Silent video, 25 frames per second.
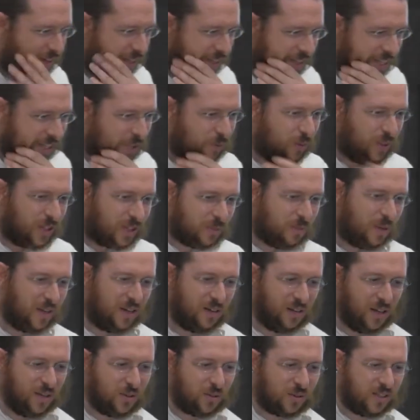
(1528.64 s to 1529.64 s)
This will
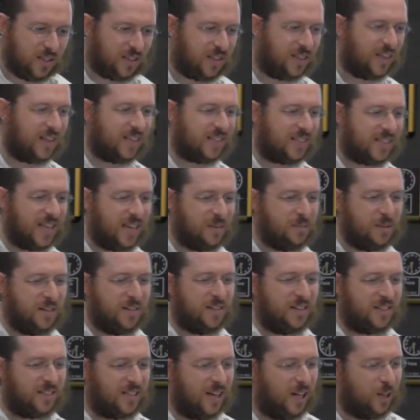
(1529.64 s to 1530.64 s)
explain an interesting statement
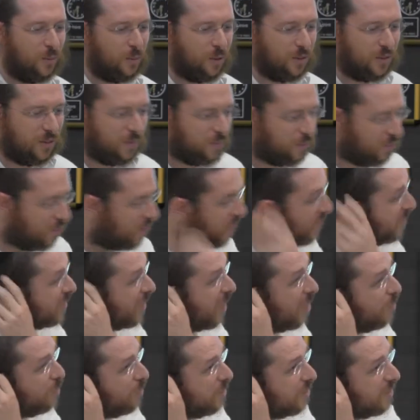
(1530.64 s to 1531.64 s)
in the Talmud. The
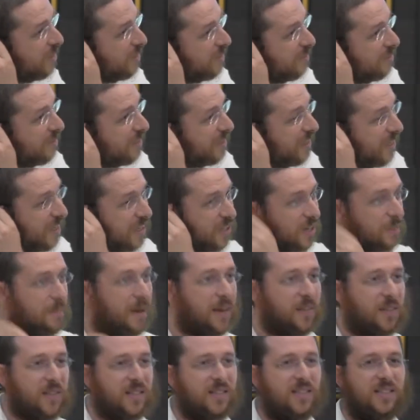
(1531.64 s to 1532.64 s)
Talmud says
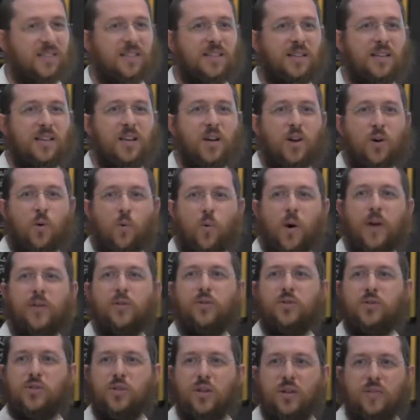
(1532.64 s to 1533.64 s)
about this one
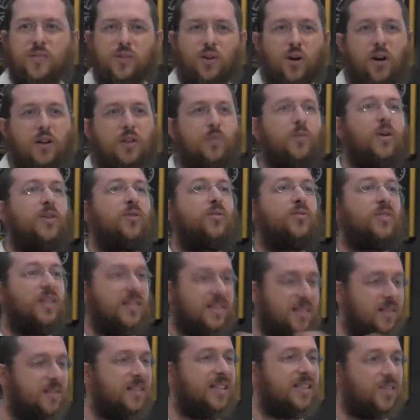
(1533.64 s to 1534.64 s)
who serves God and one who
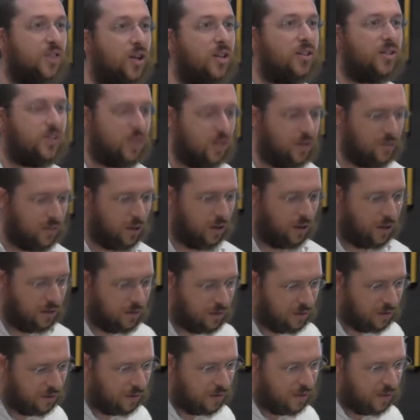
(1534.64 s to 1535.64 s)
does, does not serve God.